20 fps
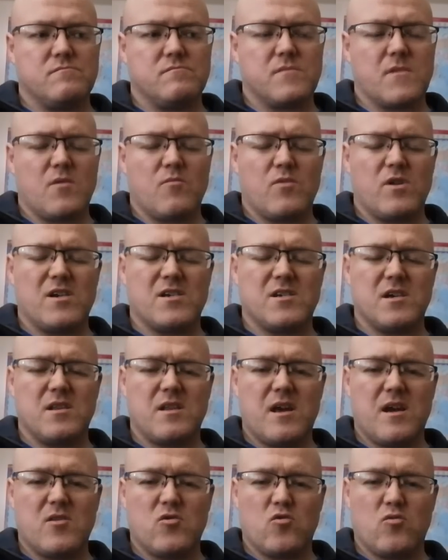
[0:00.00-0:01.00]
And when I say
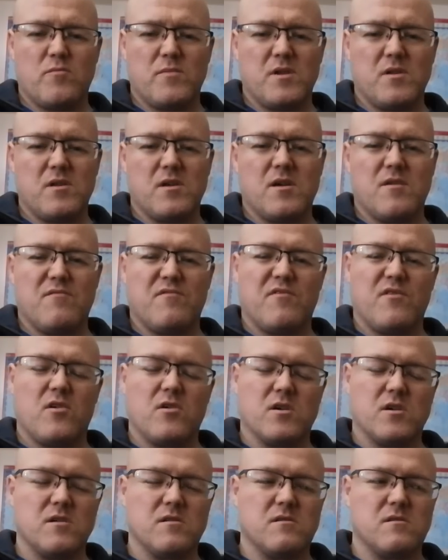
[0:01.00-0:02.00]
that, I don't mean like I'm
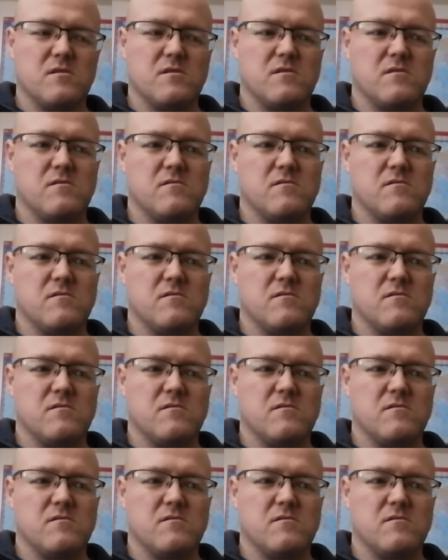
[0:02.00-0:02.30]
fucking